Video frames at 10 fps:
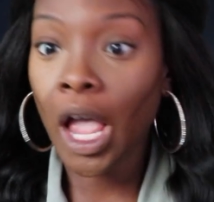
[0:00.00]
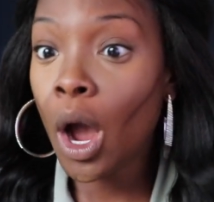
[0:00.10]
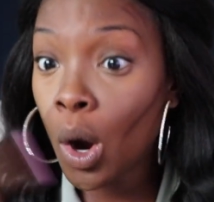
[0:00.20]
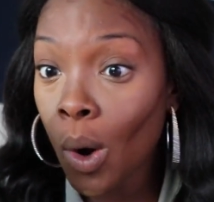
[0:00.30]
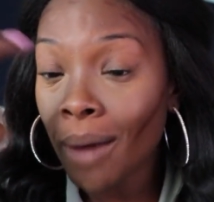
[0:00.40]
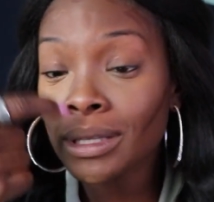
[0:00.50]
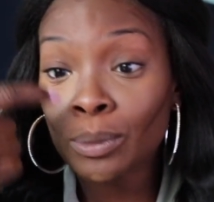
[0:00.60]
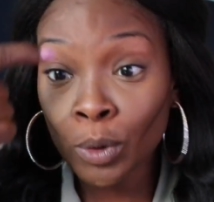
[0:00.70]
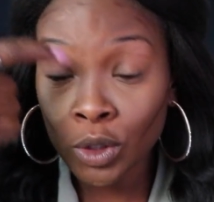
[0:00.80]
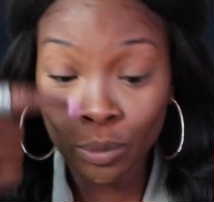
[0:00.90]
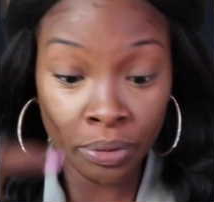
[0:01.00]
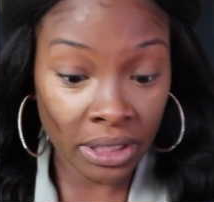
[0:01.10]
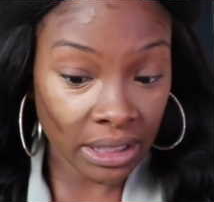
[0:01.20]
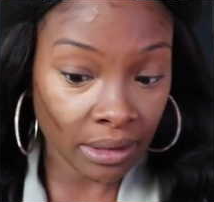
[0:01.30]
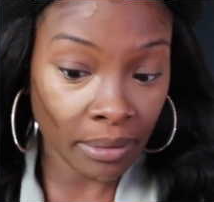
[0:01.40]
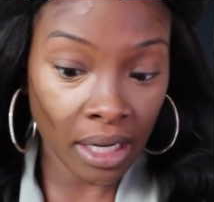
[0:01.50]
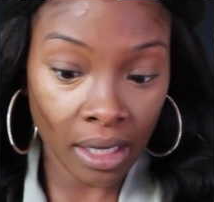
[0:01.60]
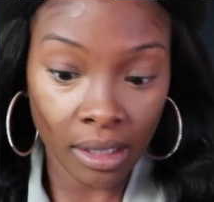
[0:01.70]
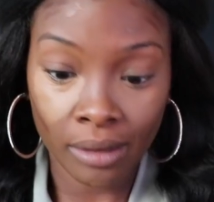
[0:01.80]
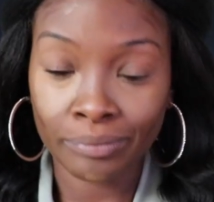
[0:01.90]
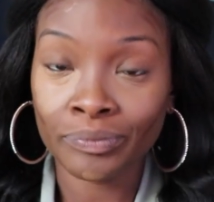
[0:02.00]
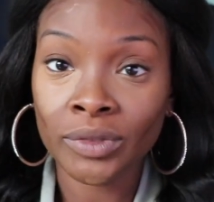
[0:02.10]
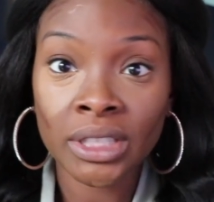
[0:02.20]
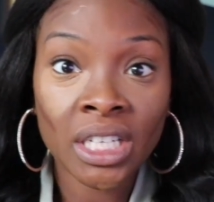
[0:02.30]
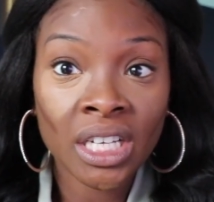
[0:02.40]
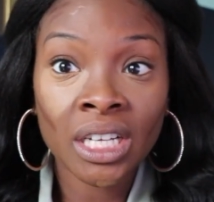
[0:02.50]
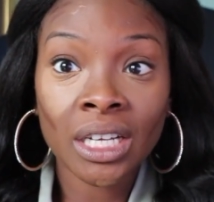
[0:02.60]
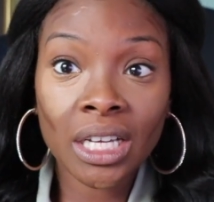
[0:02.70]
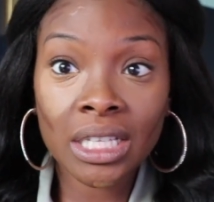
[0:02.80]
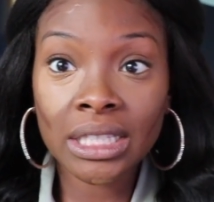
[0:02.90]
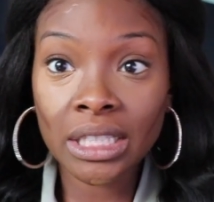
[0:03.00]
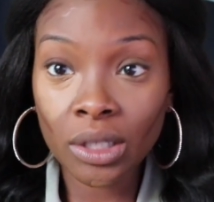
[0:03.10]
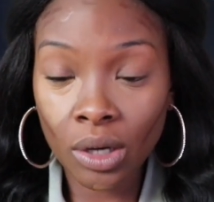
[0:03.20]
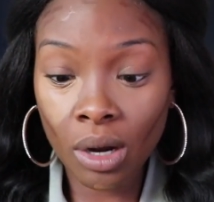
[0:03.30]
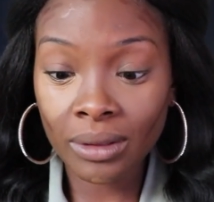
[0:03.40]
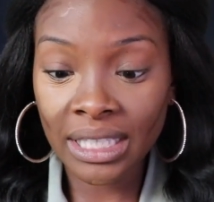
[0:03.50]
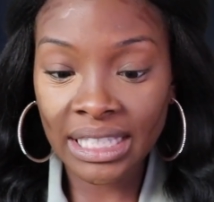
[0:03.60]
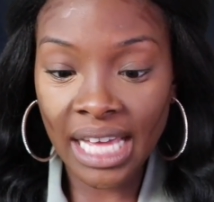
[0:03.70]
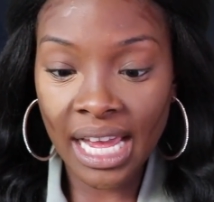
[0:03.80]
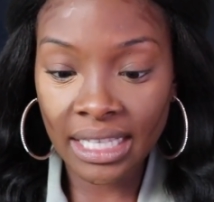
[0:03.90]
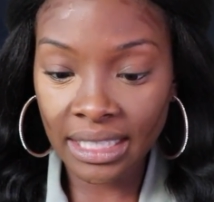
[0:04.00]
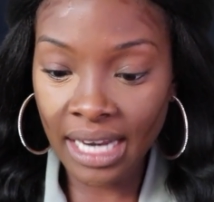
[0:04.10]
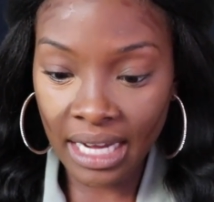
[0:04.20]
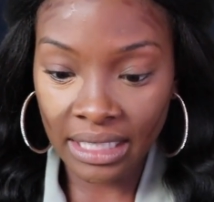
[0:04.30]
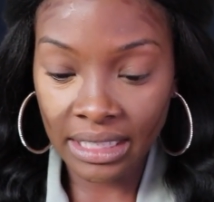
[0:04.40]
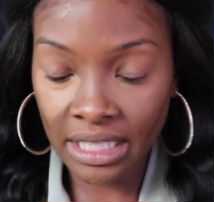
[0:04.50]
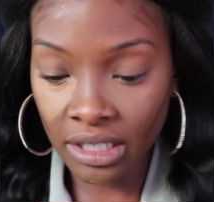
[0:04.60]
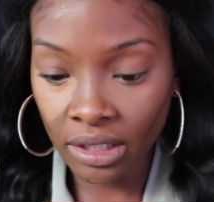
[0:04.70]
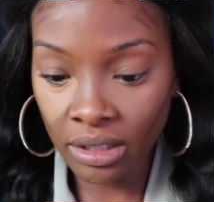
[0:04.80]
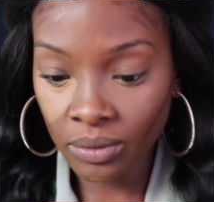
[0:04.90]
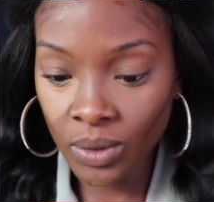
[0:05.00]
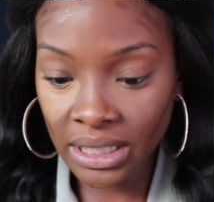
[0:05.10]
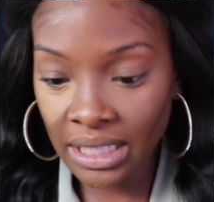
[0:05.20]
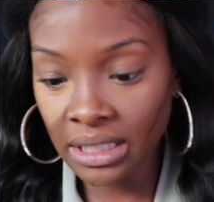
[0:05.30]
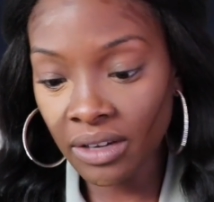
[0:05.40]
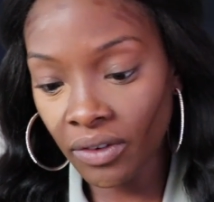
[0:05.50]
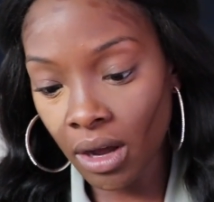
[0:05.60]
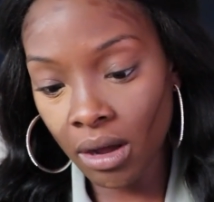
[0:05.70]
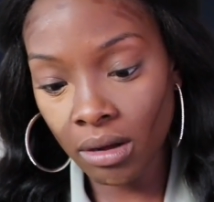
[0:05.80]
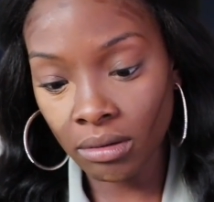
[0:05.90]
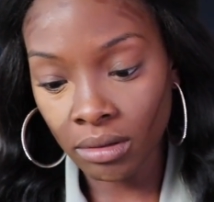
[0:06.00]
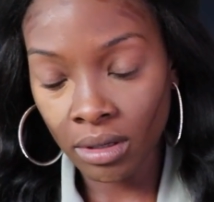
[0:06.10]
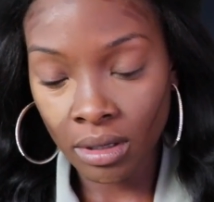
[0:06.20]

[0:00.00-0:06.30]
Oh, I was supposed to put some um, concealer on the sides. Not concealer. What's that stuff called?